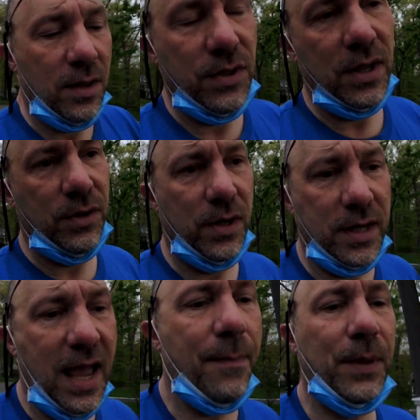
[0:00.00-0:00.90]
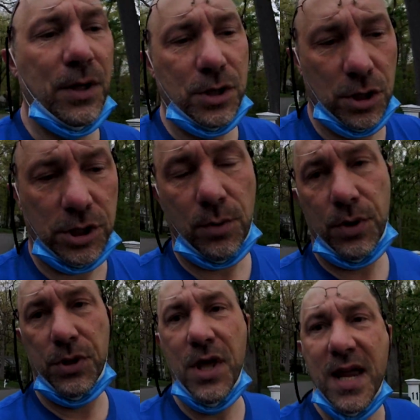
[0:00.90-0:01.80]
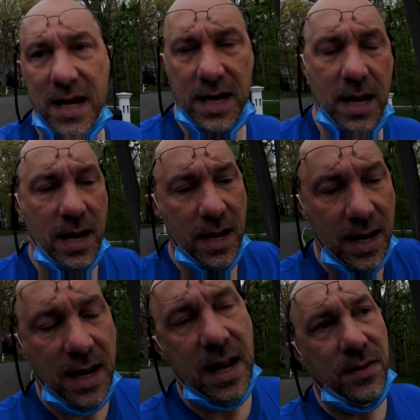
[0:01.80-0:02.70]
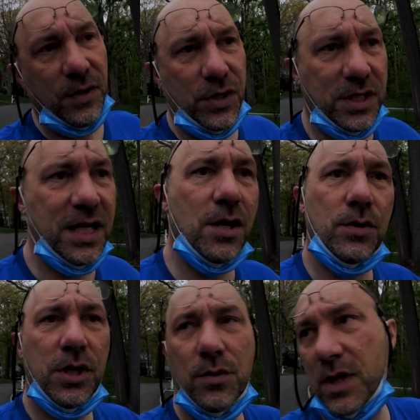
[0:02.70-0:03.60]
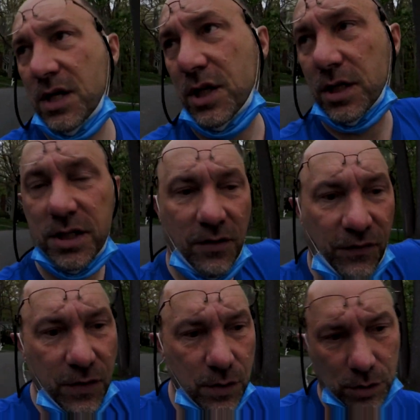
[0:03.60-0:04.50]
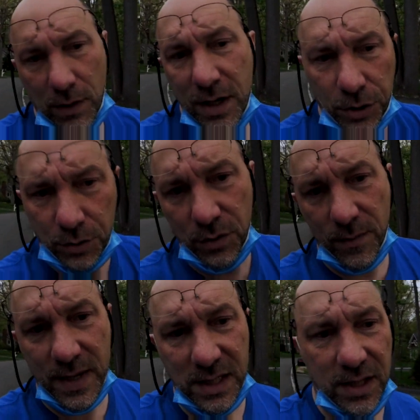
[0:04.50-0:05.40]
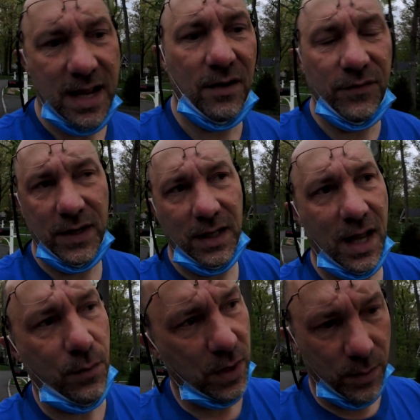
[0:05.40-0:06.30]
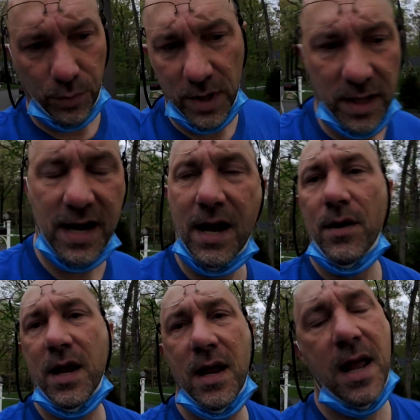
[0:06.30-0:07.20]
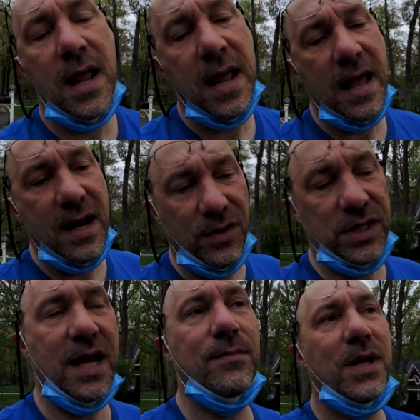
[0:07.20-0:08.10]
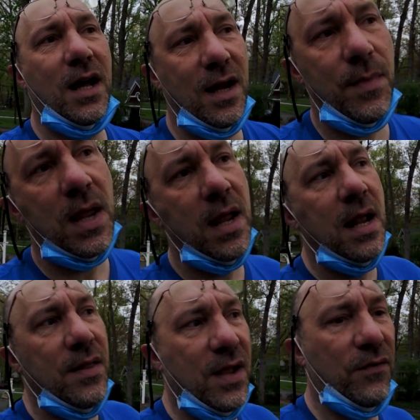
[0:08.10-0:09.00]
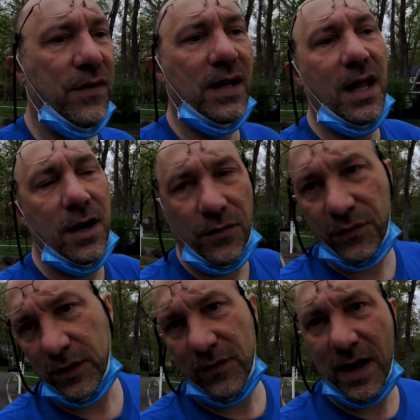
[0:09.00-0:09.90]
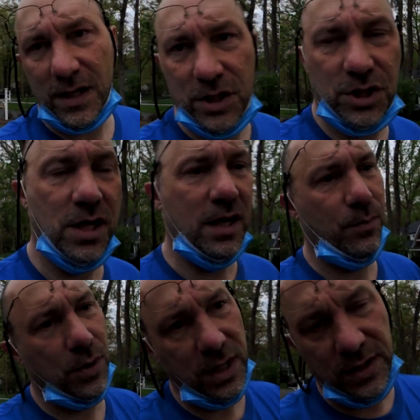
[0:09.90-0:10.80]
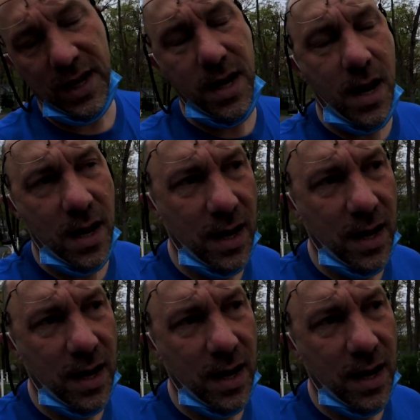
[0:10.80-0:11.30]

The capillaries are so thin that the CO2 can just diffuse right through them into the alveoli where you breathe it out. And at the same time, the alveoli are full of oxygen that you breathed in.